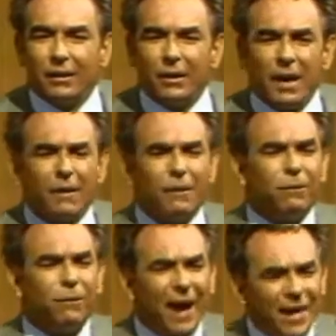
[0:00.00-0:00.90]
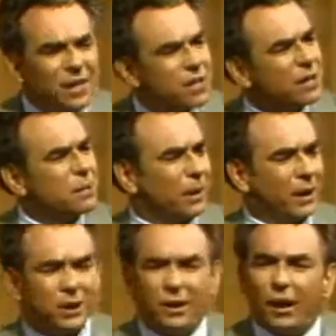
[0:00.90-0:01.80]
to have the finest
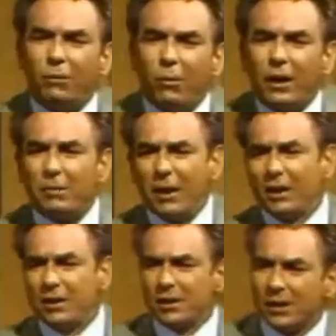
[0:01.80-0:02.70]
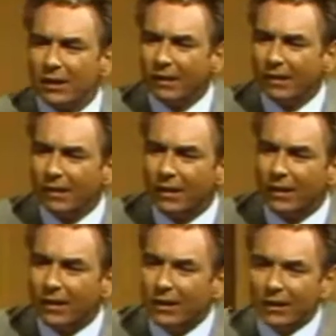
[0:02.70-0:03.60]
expression of what it means
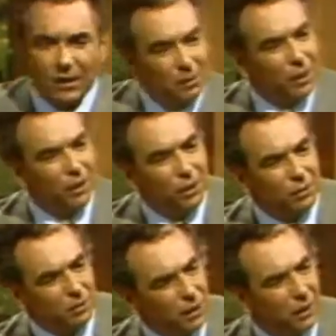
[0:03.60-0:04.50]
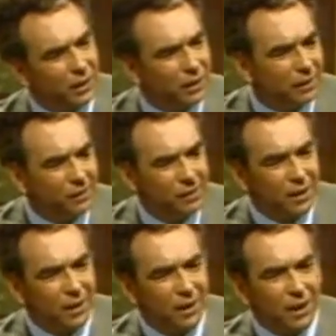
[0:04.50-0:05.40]
to be a human being
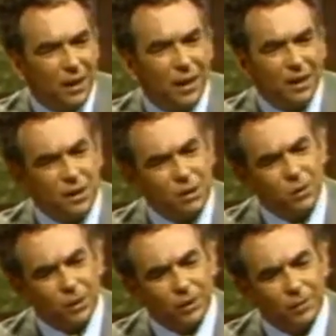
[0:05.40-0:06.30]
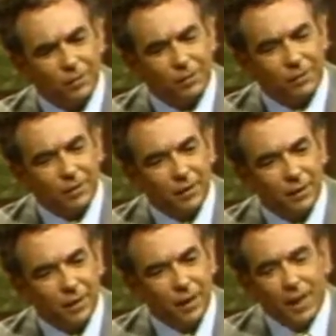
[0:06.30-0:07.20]
in this world.
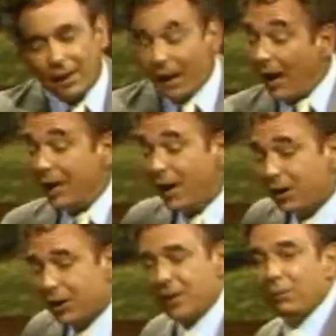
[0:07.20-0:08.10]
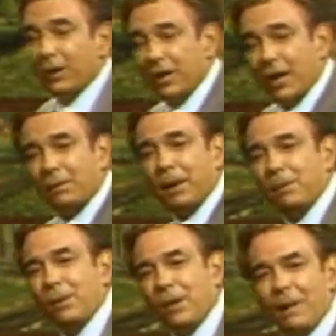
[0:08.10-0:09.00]
Now, I notice that when young
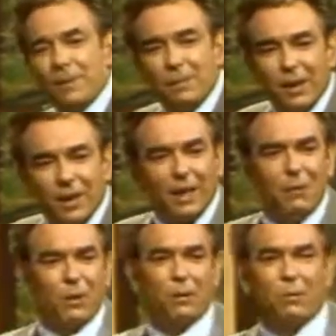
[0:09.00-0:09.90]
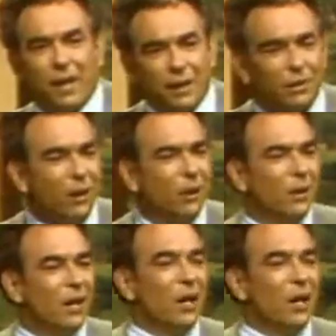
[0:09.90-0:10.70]
people come to me and they want to write their own